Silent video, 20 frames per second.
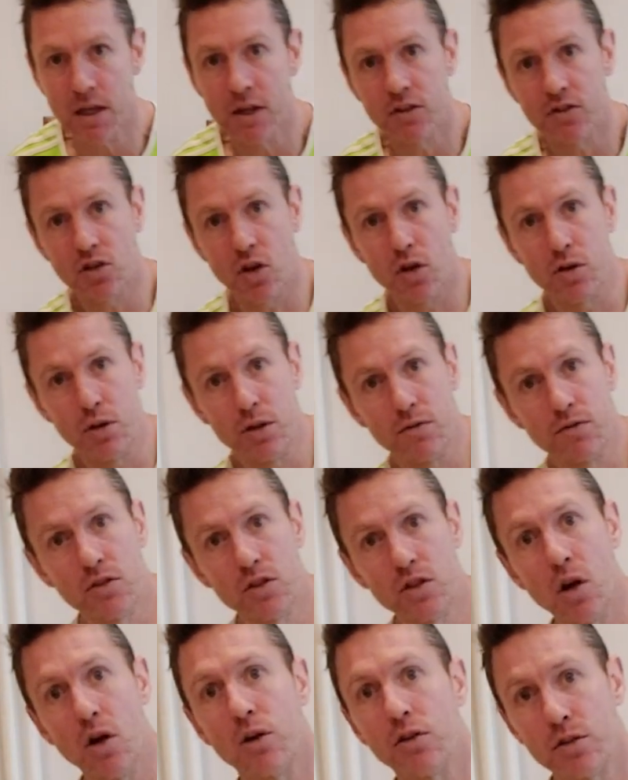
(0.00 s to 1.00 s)
So
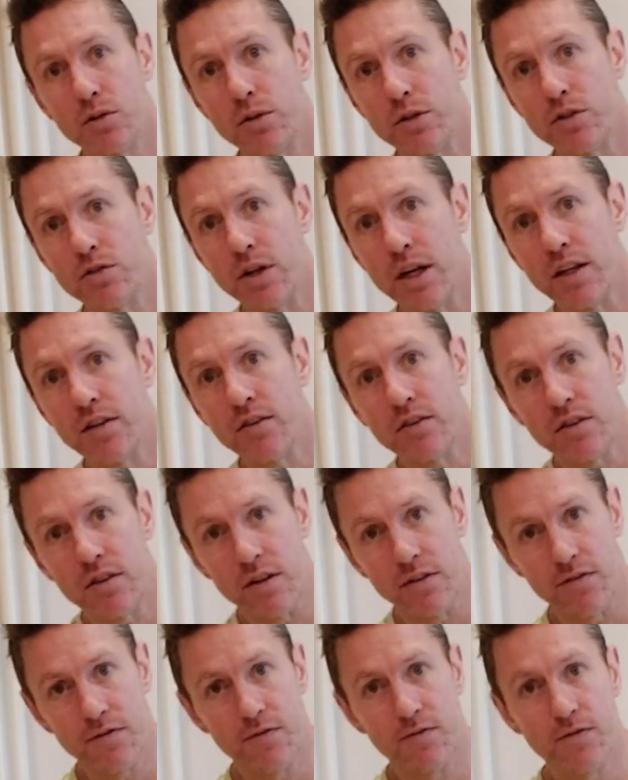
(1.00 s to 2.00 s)
you've got to address
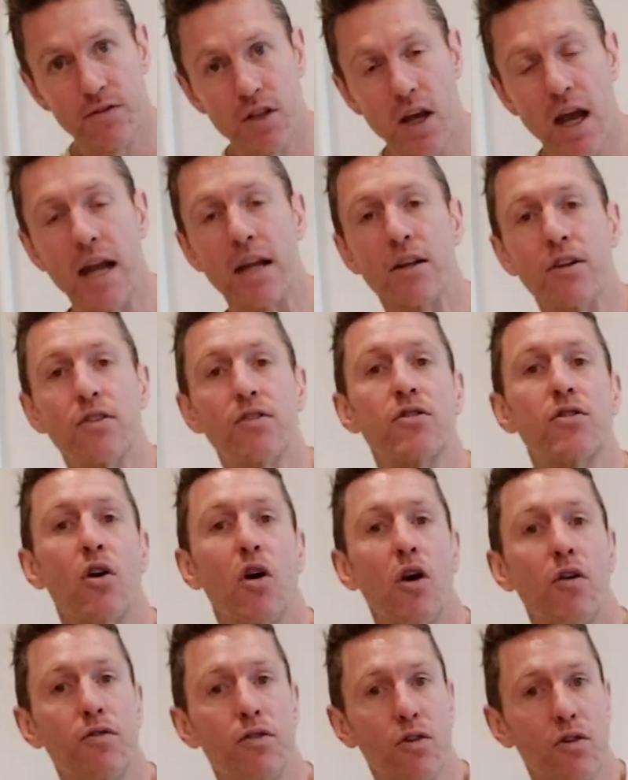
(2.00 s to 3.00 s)
the tightness
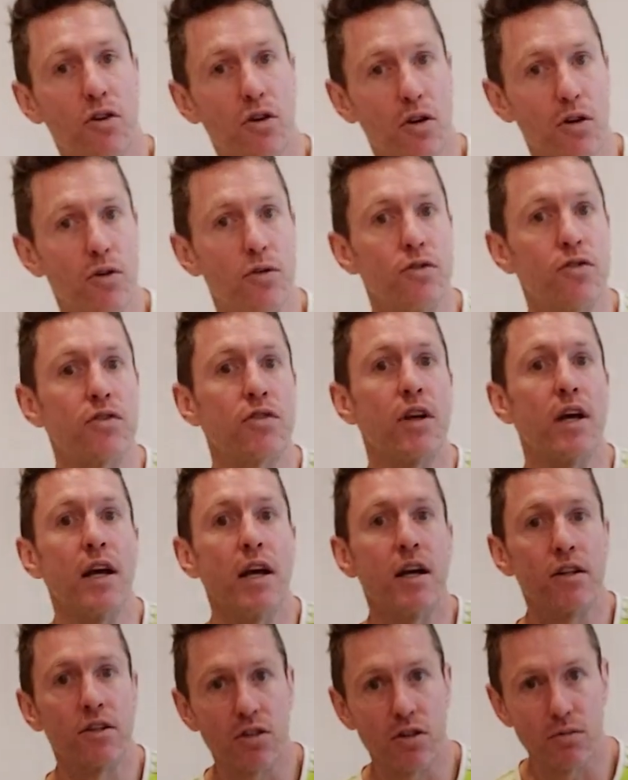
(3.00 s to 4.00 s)
of your glutes
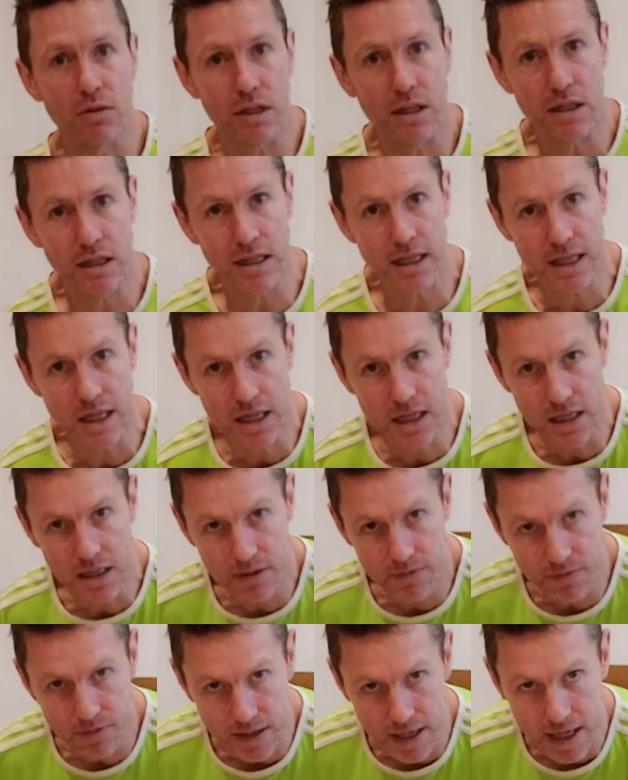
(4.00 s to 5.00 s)
to
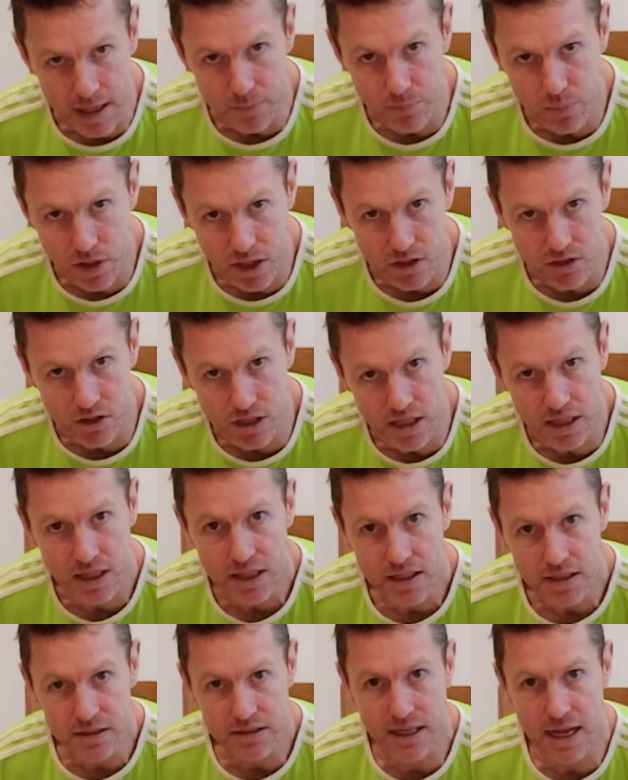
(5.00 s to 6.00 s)
relieve that pressure
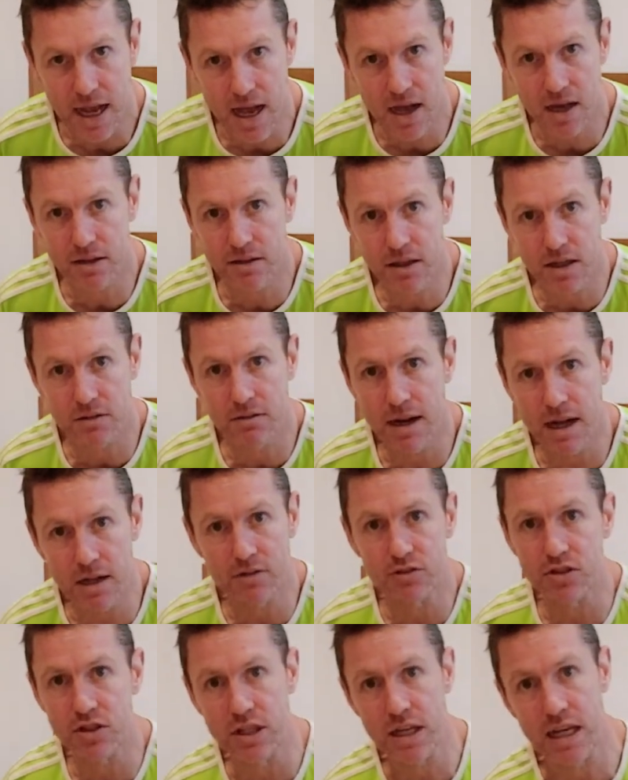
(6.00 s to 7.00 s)
down
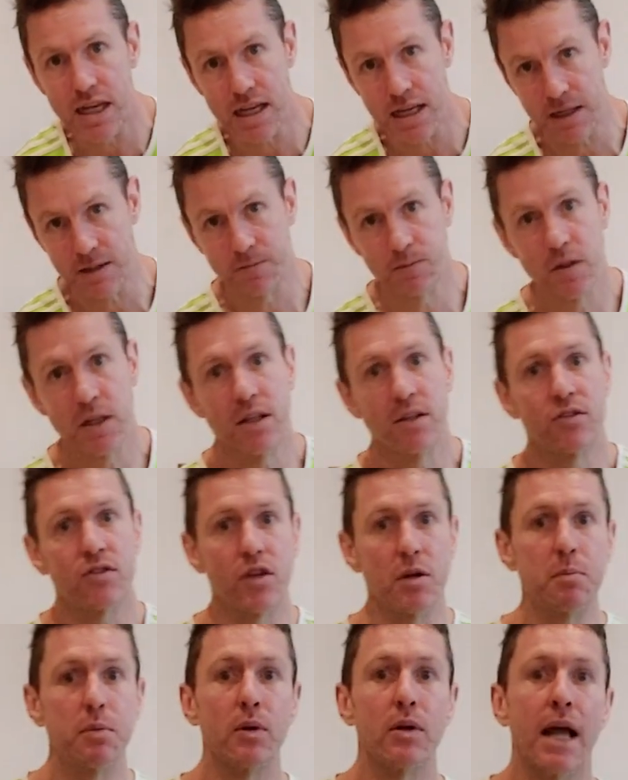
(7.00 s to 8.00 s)
around your knee.
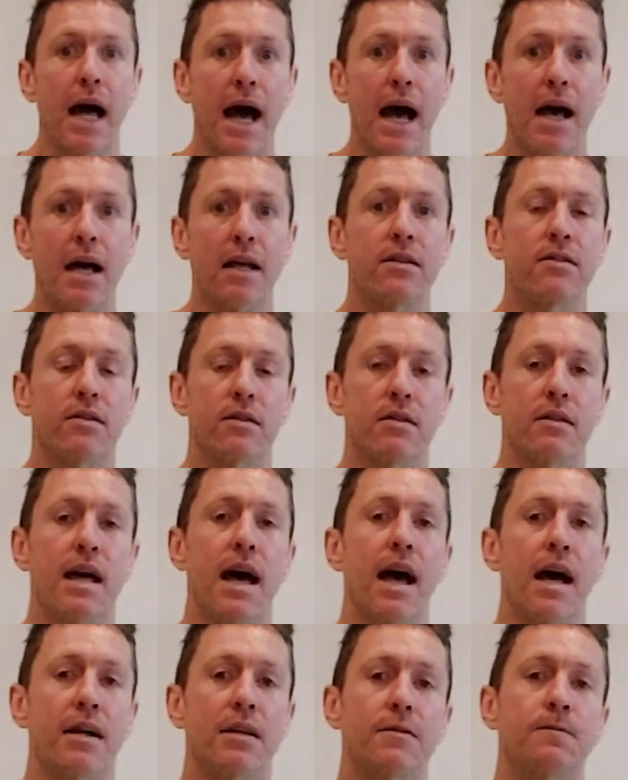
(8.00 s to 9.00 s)
Simple as
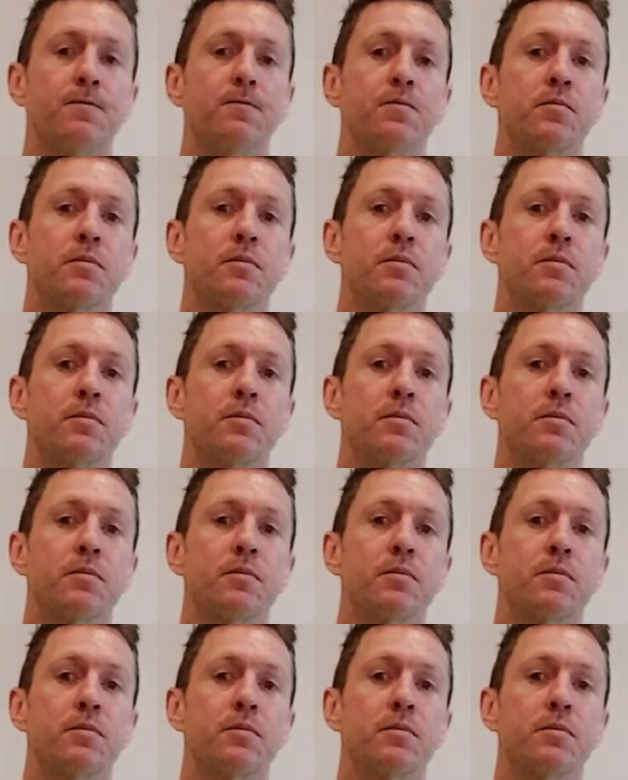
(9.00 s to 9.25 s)
that.